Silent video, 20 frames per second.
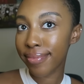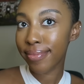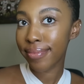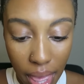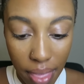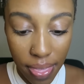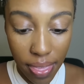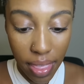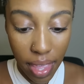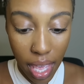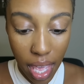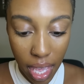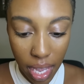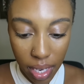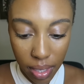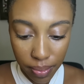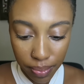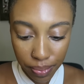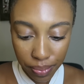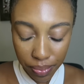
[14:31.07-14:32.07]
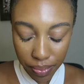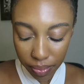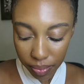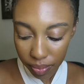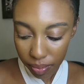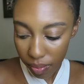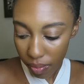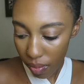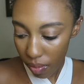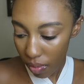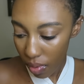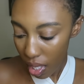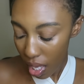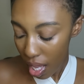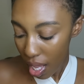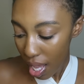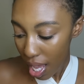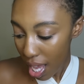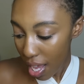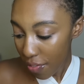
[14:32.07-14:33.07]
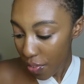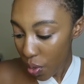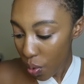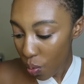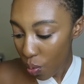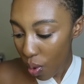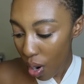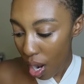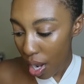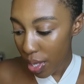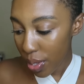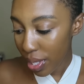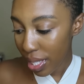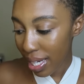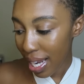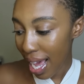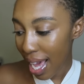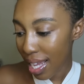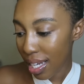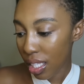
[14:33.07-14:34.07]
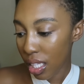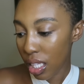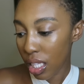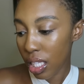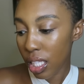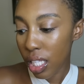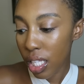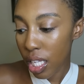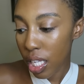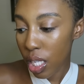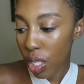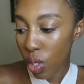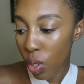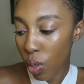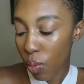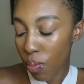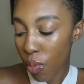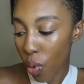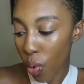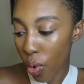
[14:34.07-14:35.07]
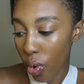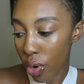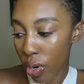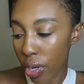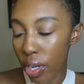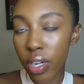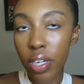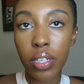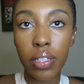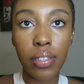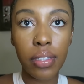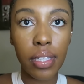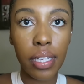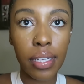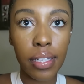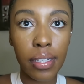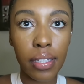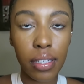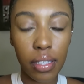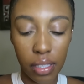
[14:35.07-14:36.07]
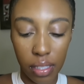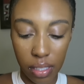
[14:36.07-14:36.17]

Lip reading: and then if you want, you can add a little more like